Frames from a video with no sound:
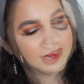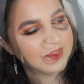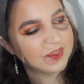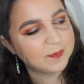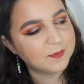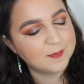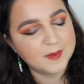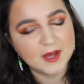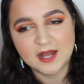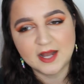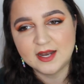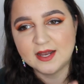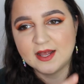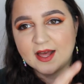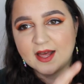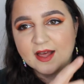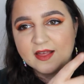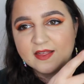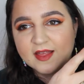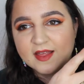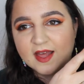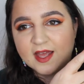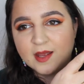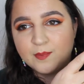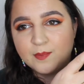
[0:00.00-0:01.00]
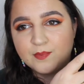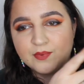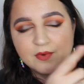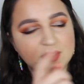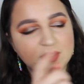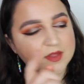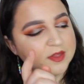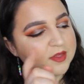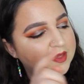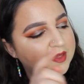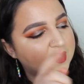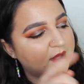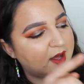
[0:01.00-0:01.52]
This palette has a
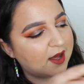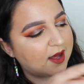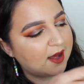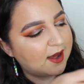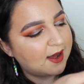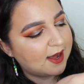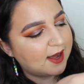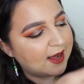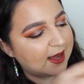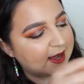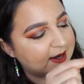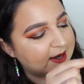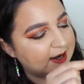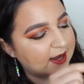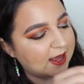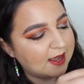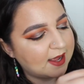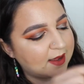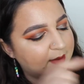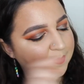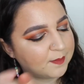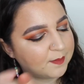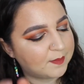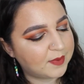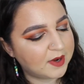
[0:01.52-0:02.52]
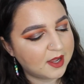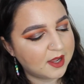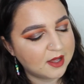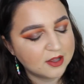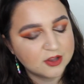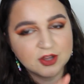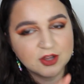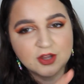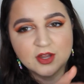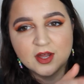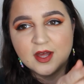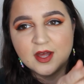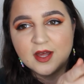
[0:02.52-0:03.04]
bronzer, highlight and
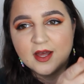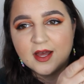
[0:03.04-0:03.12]
blush,